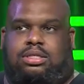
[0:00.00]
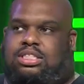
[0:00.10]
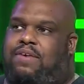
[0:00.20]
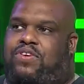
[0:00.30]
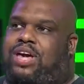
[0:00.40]

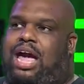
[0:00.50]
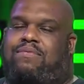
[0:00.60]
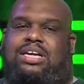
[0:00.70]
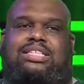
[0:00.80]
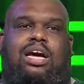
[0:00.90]
Stuff you can't
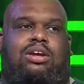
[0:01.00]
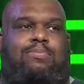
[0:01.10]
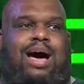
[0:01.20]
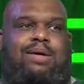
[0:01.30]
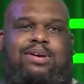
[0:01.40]
really tell
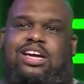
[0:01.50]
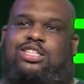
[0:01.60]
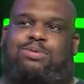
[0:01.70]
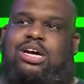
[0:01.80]
nobody because you've